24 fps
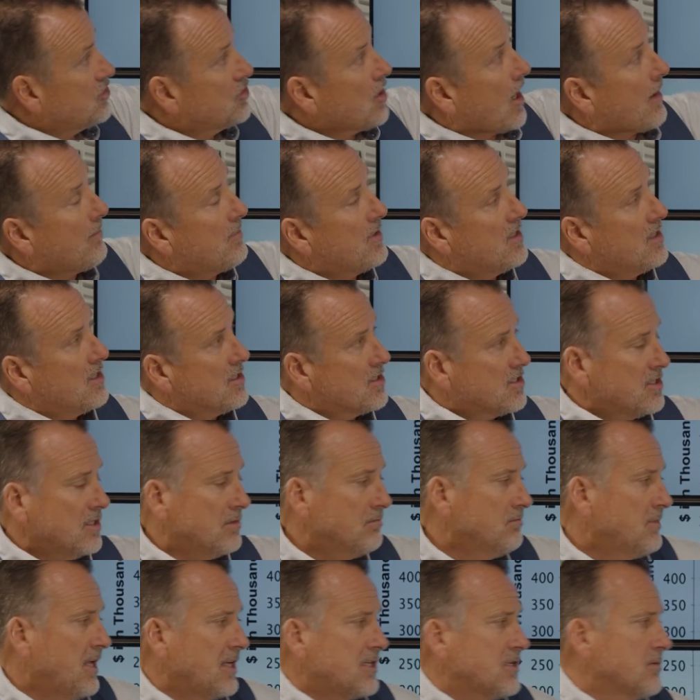choppiness, and
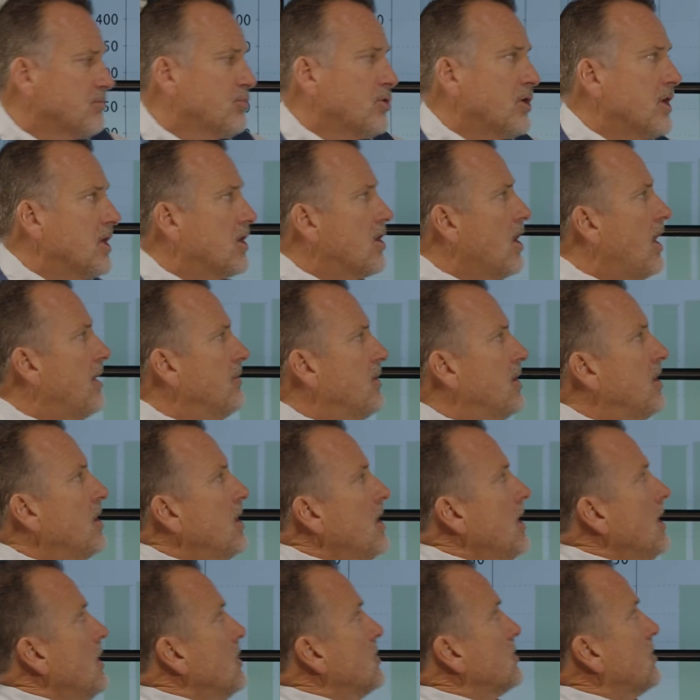that's pretty common.
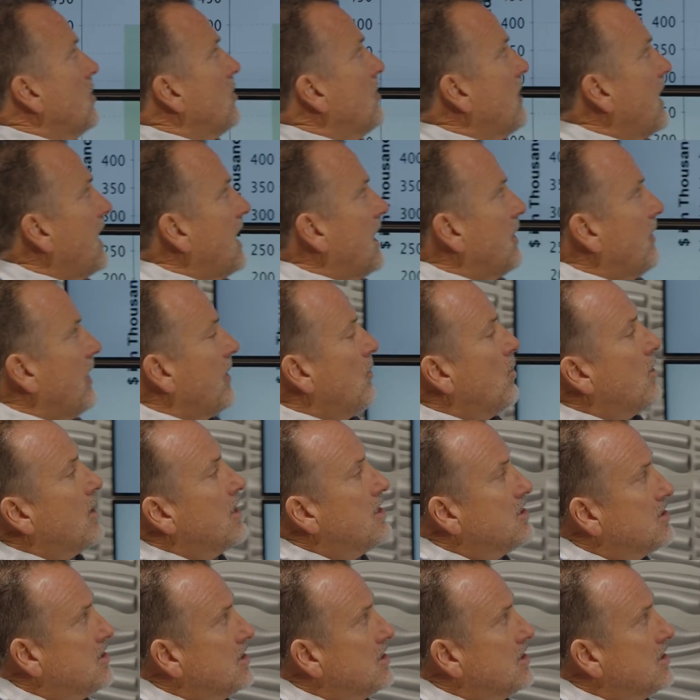So at any rate, what does